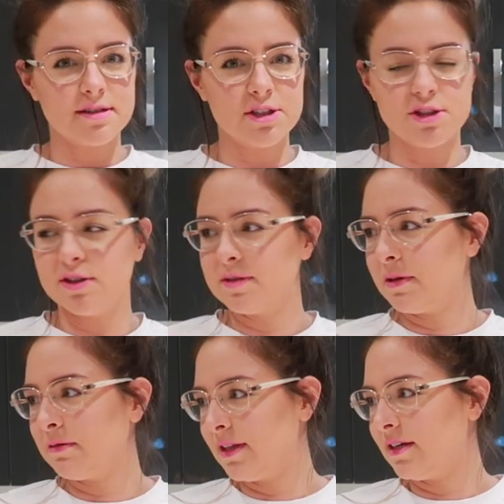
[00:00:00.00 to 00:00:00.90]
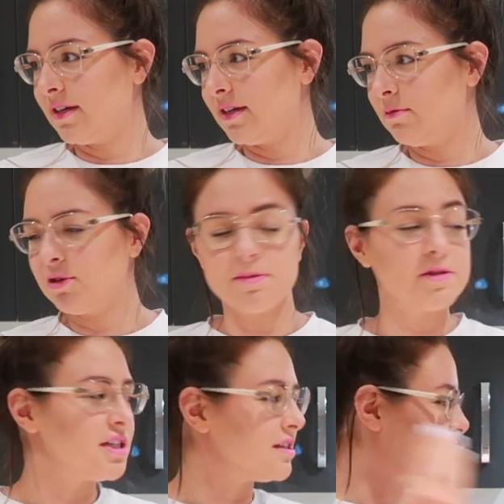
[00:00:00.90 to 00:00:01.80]
so much noise, by the way. The washing
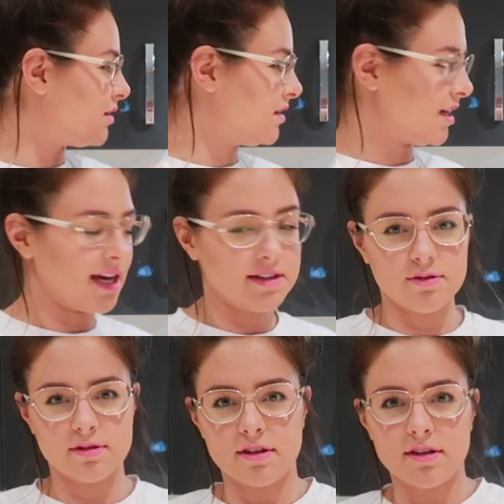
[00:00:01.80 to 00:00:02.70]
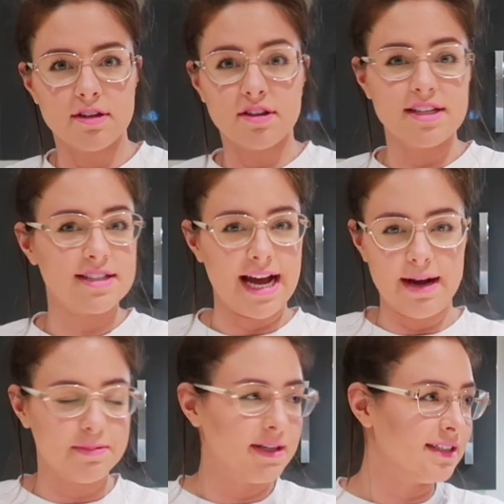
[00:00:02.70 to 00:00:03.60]
machine's on, the kettle's on, things are
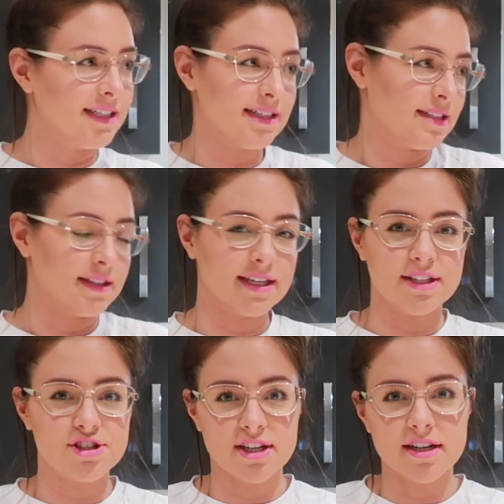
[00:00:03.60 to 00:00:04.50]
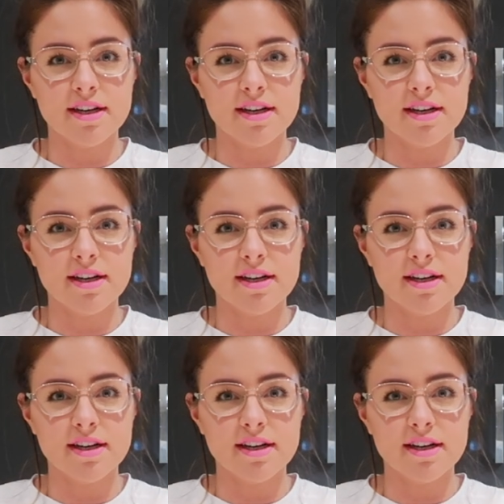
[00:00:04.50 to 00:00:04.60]
happening. Nick's in the kitchen.